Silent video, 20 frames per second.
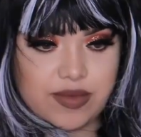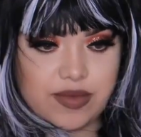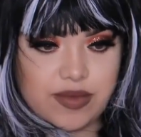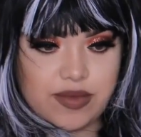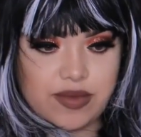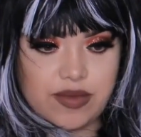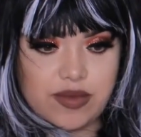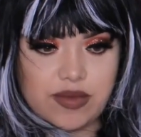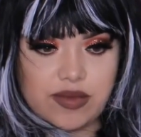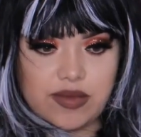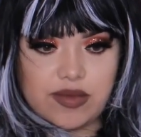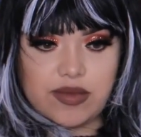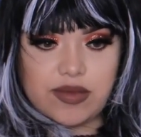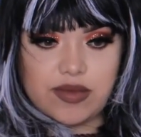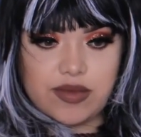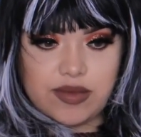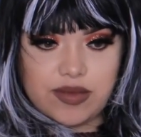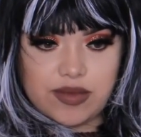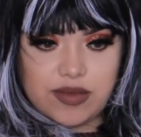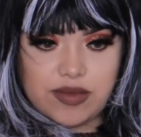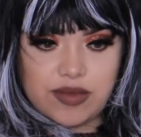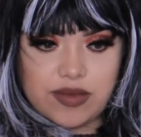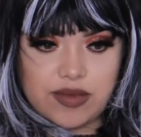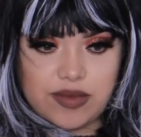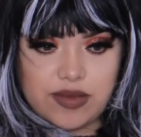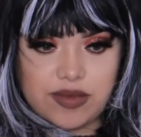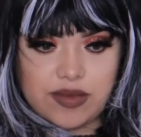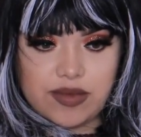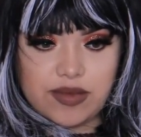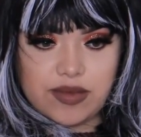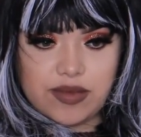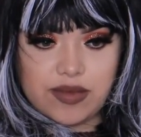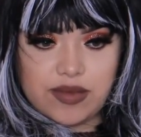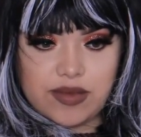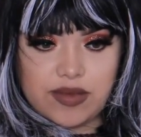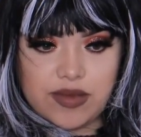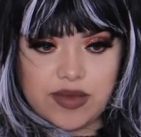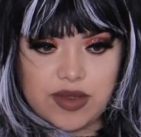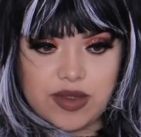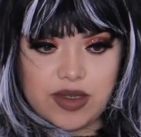
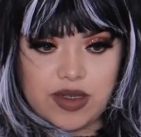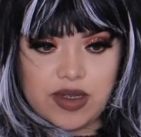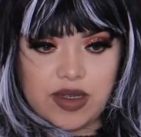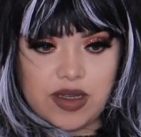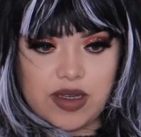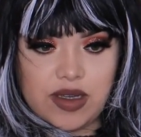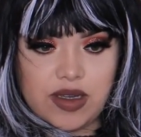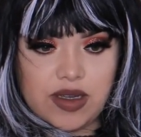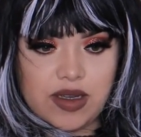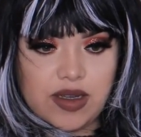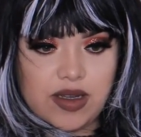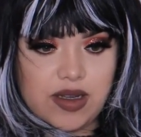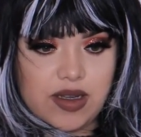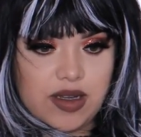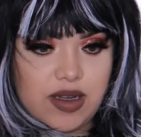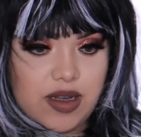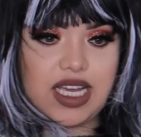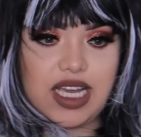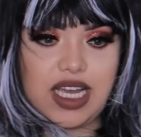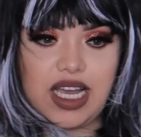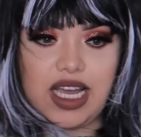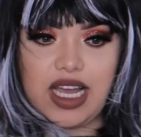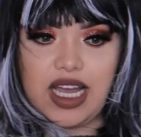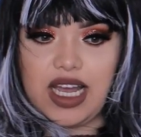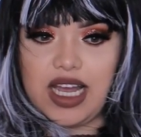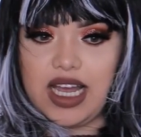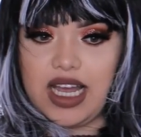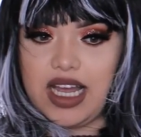(no one is talking)